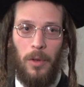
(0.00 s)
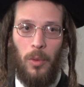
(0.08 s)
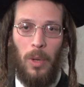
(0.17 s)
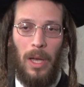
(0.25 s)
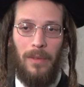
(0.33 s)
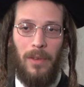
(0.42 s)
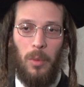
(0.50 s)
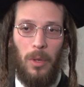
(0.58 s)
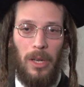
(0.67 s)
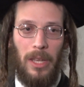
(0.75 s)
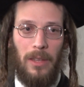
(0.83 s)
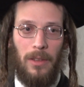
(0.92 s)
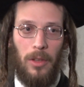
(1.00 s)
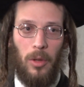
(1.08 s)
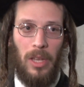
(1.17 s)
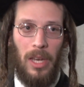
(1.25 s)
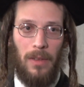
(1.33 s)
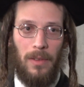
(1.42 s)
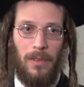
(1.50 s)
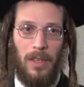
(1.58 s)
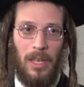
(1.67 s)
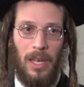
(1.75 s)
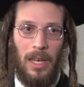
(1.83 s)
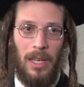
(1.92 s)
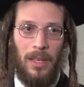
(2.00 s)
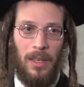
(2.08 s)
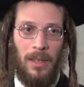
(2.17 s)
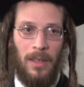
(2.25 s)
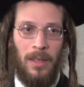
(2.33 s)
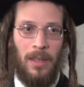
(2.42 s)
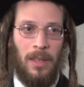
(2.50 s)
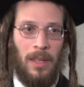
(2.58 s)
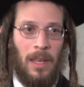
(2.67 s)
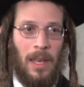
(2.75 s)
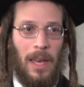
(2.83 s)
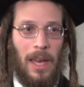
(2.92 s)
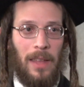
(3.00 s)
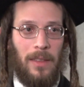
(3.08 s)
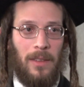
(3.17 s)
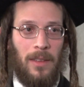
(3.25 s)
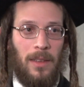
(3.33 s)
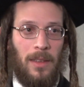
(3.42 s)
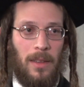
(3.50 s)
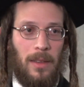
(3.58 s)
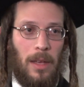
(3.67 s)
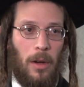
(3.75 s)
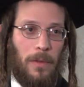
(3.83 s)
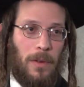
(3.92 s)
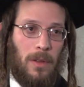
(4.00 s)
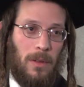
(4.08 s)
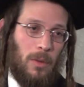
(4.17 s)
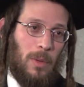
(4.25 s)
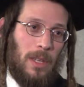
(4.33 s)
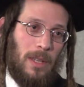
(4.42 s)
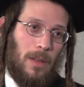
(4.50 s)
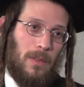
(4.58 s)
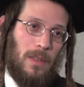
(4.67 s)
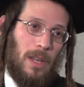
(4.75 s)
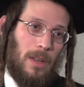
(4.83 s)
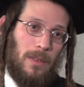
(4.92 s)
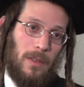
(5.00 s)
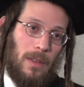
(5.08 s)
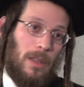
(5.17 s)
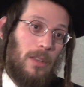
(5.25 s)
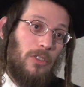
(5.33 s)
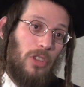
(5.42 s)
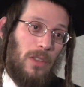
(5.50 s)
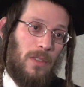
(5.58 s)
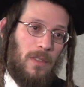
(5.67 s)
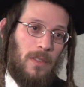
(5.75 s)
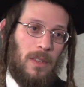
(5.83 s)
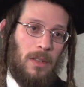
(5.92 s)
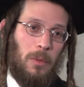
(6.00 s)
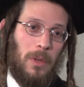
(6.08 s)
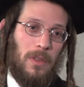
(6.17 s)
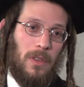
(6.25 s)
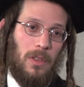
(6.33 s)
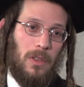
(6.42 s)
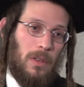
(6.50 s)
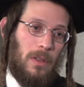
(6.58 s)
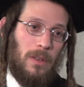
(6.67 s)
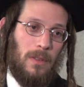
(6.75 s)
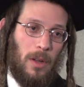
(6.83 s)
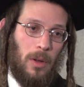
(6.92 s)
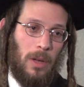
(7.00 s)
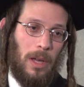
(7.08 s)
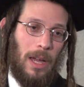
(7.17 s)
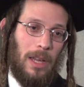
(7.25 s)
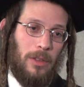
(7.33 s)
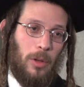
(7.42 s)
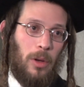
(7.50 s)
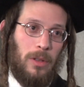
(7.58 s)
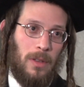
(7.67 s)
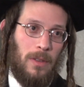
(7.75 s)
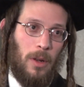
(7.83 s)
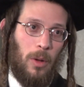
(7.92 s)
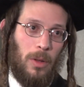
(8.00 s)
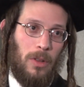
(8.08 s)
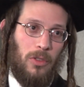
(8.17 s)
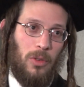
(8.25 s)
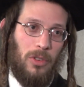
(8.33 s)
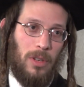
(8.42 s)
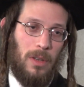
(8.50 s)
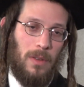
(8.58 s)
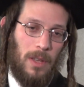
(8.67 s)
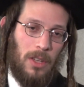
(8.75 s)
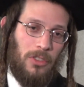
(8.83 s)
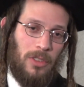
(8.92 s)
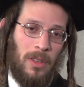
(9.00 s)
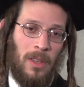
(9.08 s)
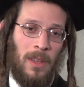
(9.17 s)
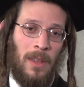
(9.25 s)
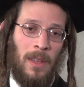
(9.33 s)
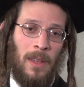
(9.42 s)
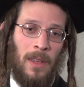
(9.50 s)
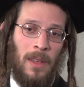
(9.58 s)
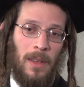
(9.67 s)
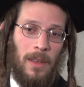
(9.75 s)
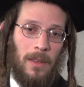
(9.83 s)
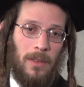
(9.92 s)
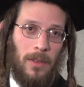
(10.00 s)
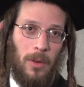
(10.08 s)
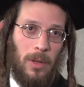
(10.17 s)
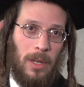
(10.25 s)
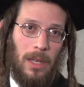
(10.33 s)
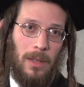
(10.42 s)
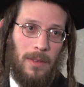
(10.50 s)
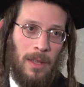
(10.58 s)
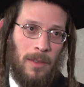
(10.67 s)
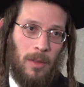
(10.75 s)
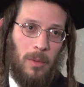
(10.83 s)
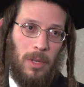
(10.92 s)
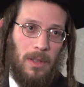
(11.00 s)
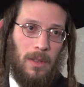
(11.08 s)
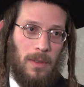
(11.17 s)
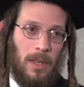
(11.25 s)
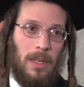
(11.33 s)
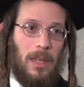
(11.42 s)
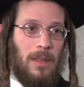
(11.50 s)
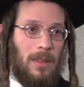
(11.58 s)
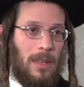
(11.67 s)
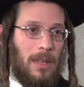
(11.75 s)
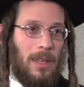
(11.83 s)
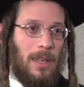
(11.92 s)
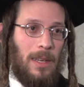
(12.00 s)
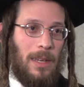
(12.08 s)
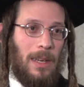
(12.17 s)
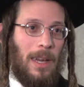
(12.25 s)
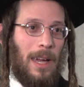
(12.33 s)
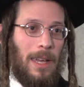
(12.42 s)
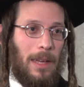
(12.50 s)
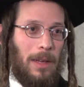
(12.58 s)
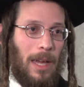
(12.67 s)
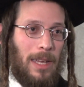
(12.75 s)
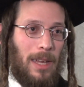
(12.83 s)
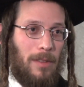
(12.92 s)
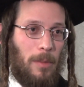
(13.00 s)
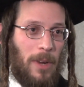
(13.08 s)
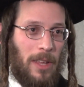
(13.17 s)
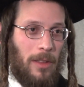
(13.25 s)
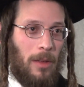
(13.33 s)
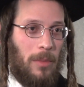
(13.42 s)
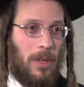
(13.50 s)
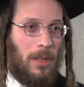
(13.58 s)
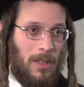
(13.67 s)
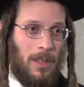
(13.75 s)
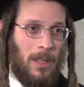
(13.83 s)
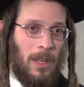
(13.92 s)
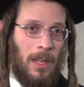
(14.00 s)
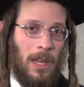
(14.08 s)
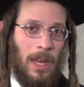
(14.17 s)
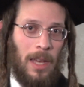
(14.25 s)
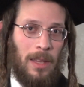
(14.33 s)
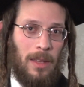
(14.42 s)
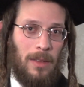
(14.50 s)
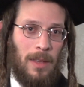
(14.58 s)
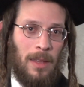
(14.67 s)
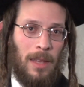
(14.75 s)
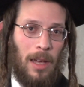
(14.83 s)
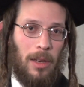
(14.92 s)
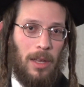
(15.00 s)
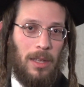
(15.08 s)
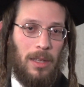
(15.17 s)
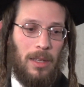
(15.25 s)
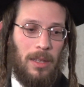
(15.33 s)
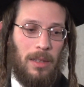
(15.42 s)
for whoever will lead to the rest of the guy. And they offered $20,000. JCC was I thought it's a local Jewish organization. So when I sent somebody to say that, I gave the plate number, and they sent out a